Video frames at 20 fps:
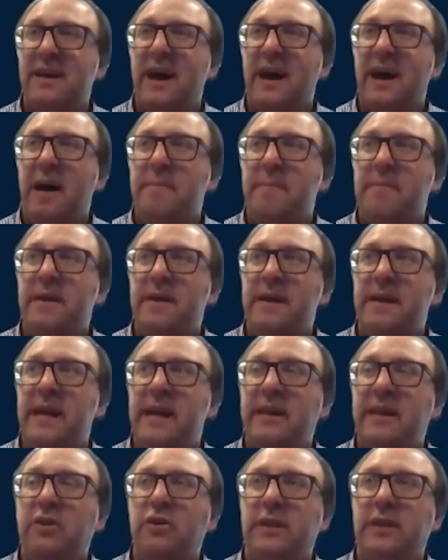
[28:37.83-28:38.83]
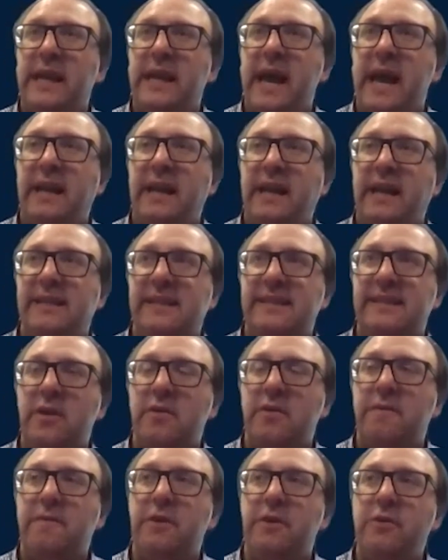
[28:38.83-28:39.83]
In looking at, I guess, now
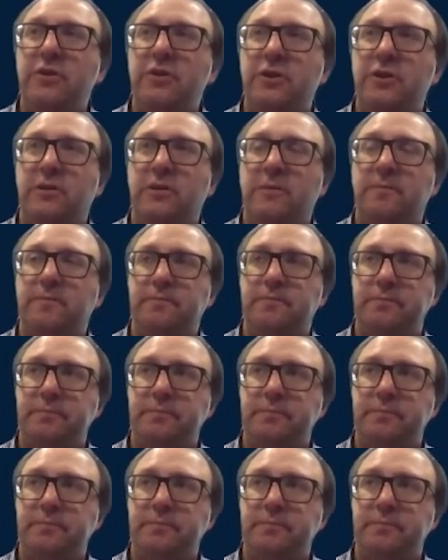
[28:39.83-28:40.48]
the future,